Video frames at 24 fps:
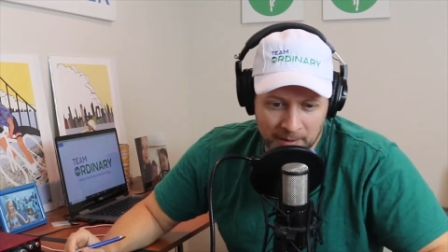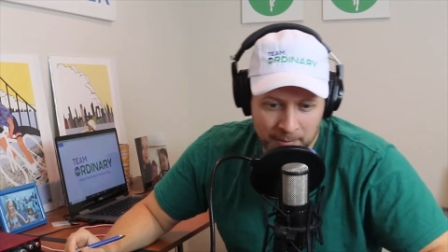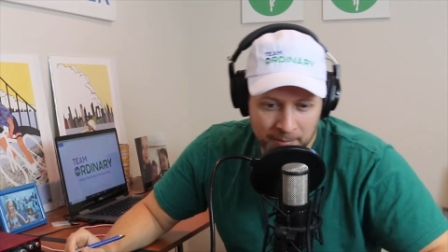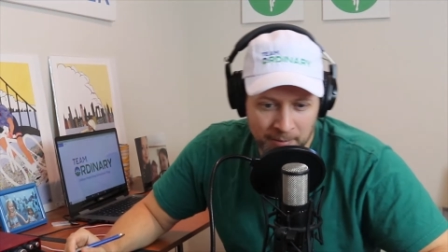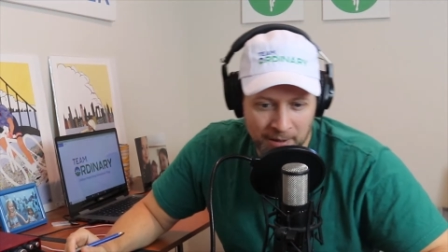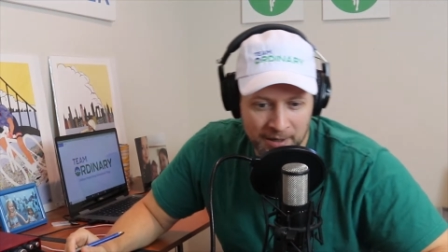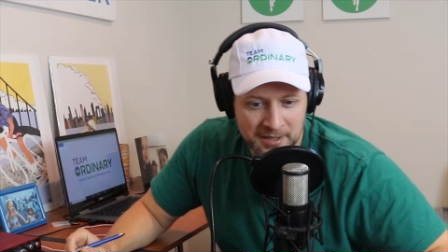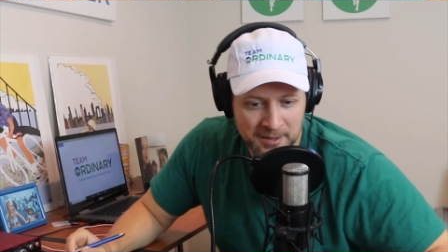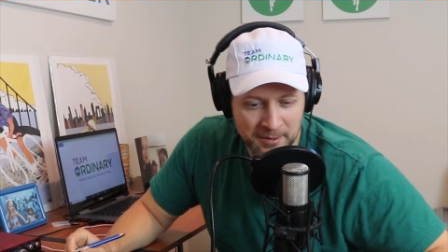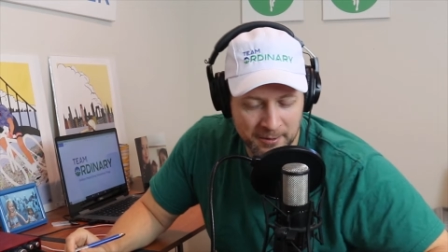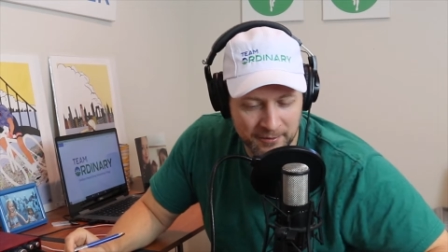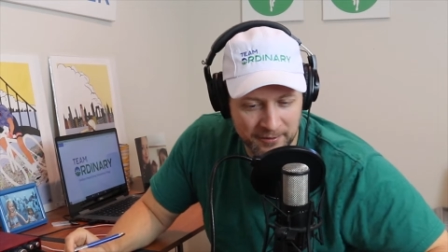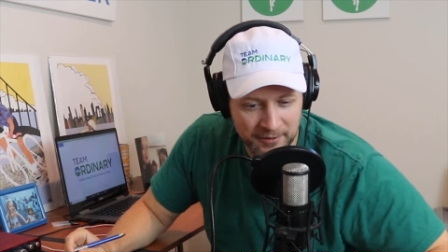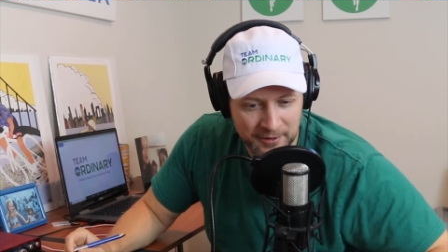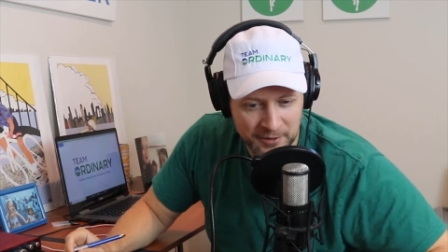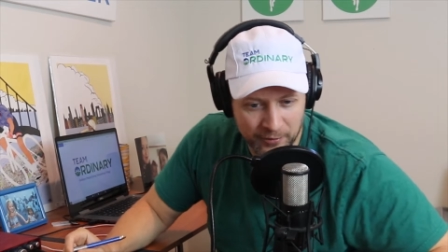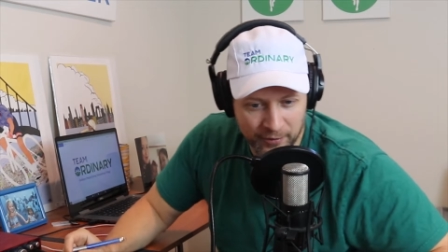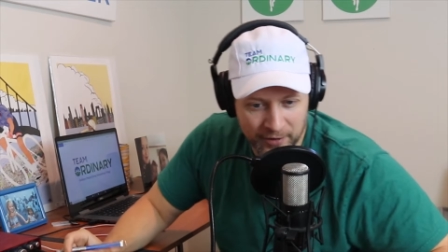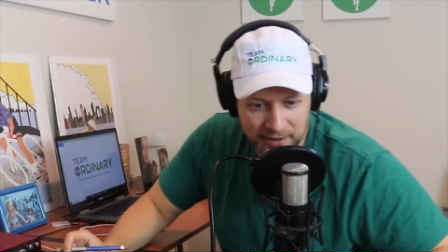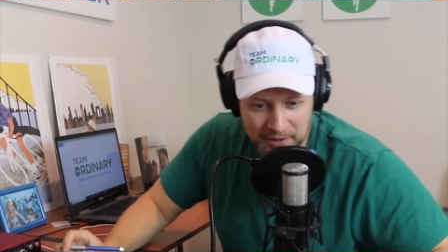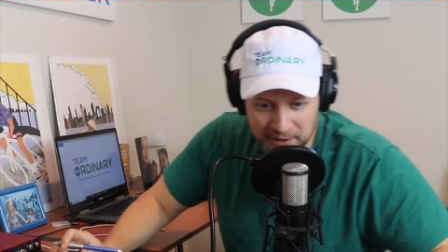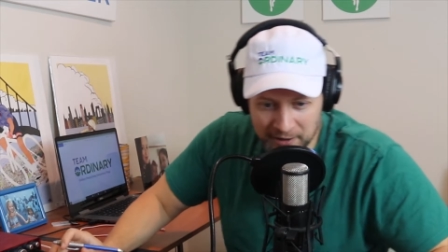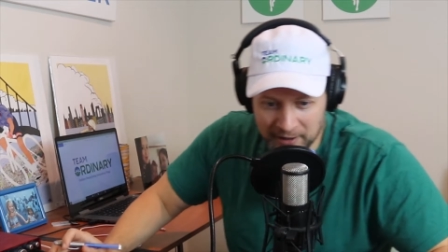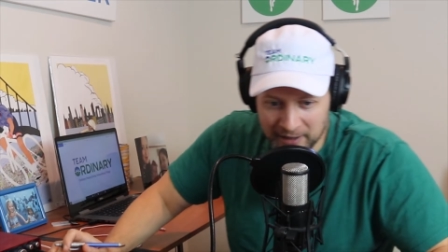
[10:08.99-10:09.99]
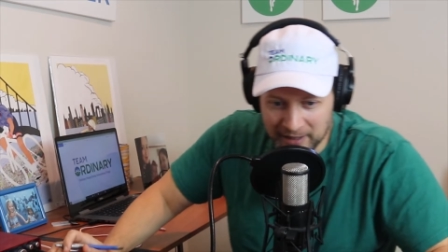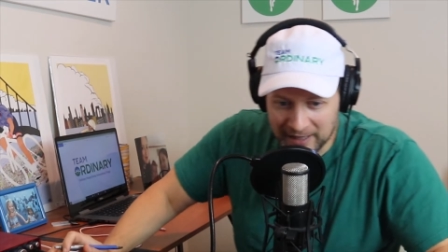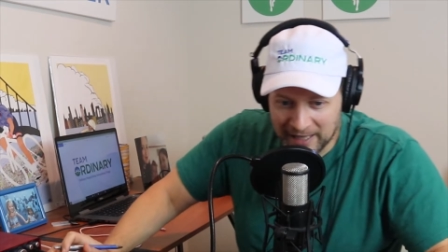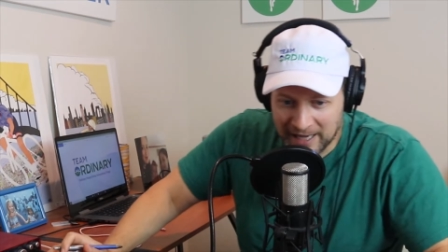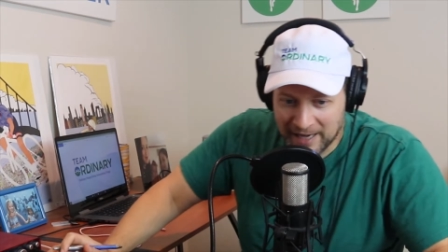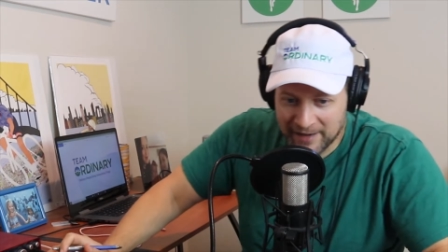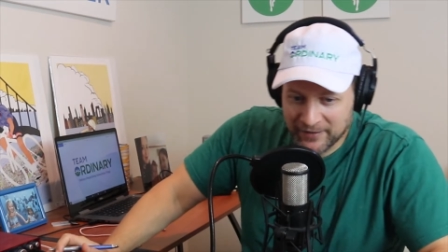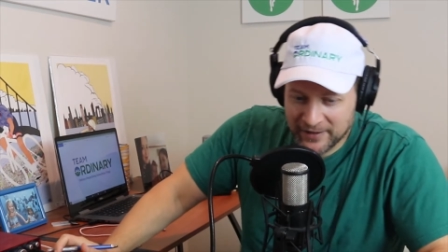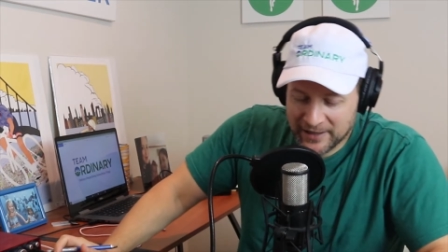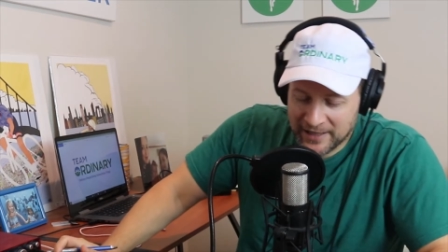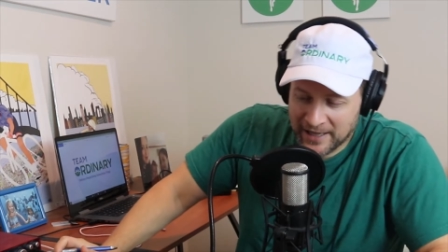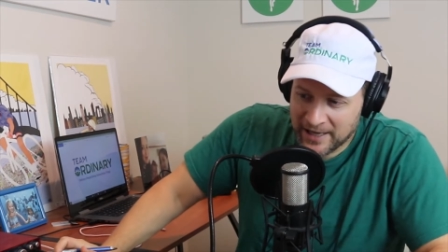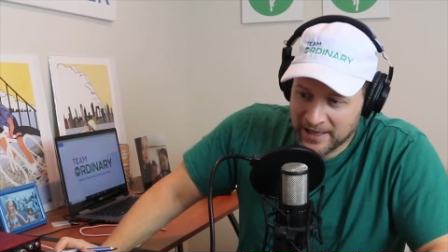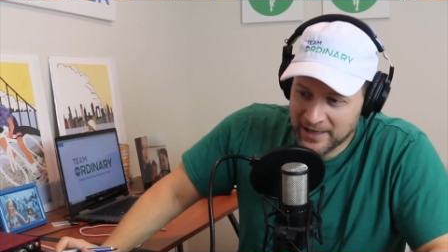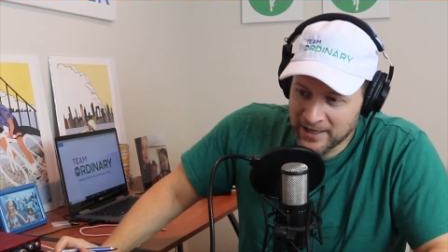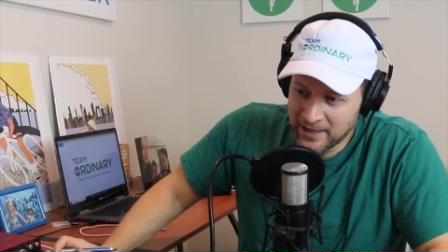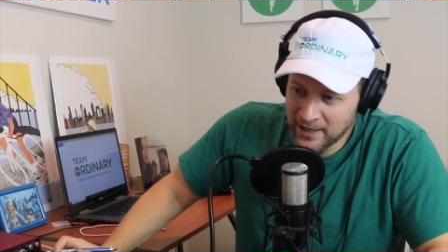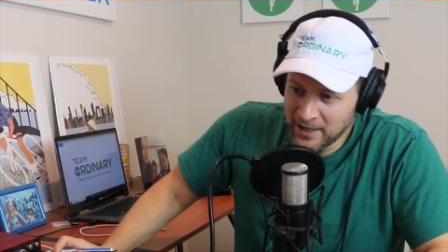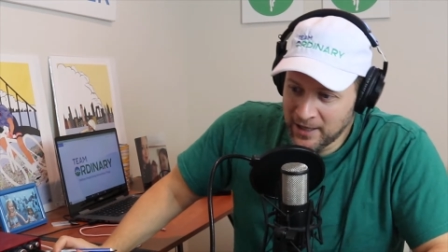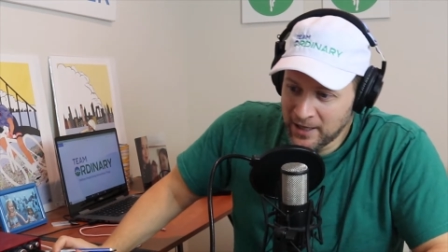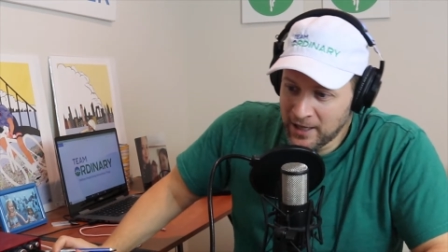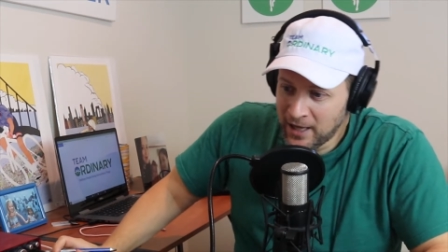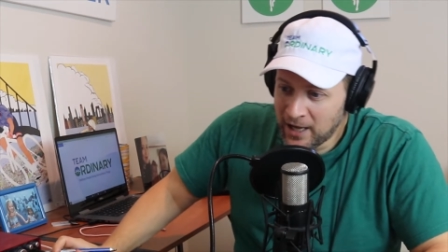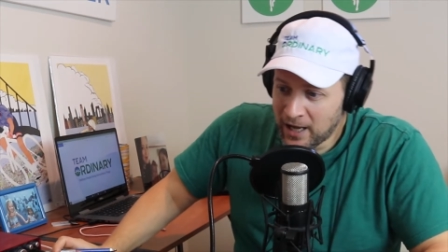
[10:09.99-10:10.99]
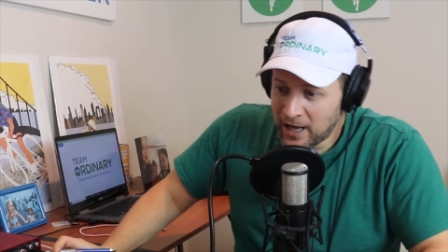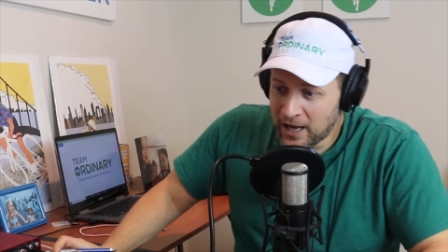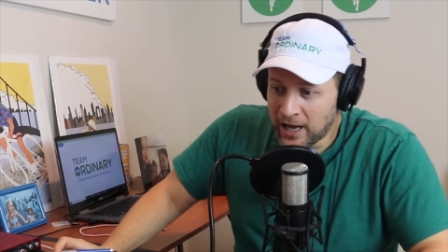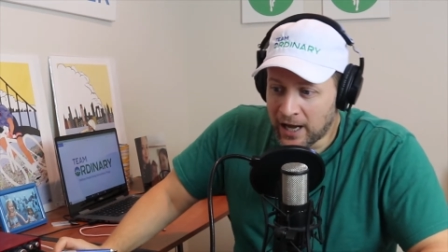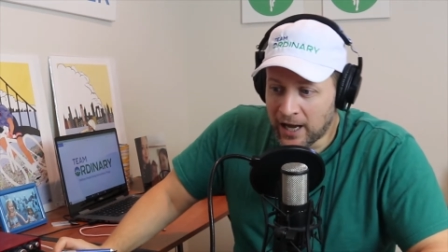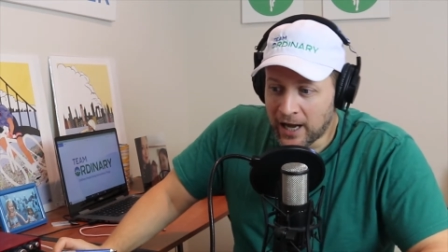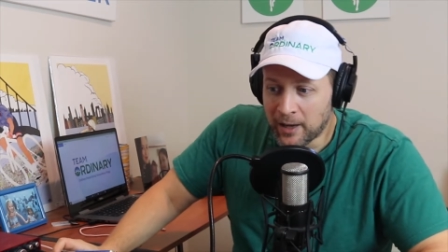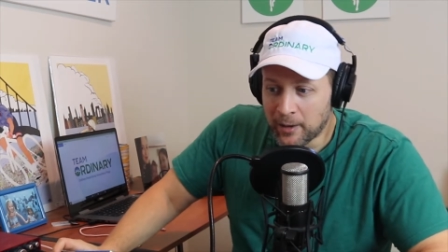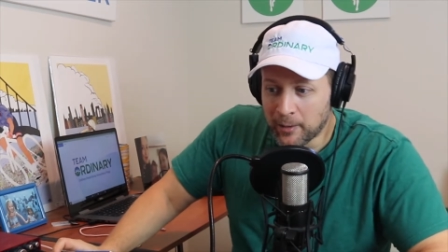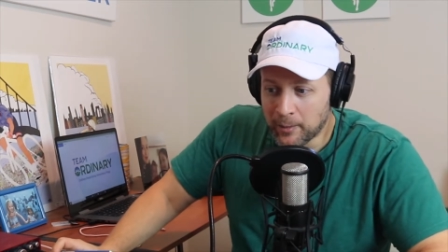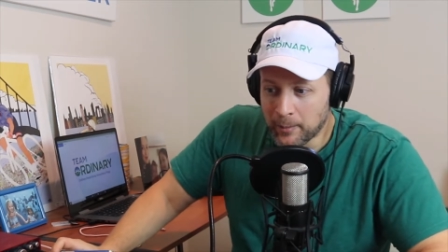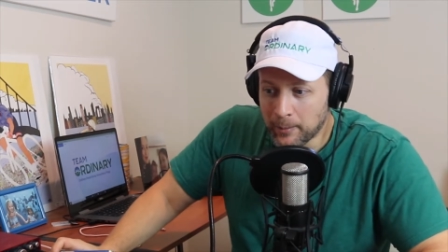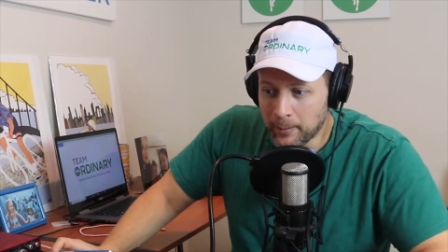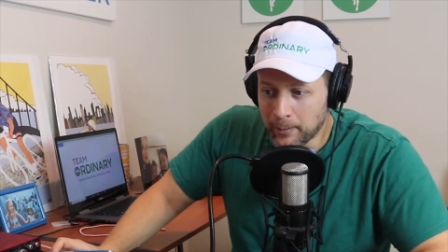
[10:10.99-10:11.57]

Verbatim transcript: Probably some of his friends are going to laugh at that.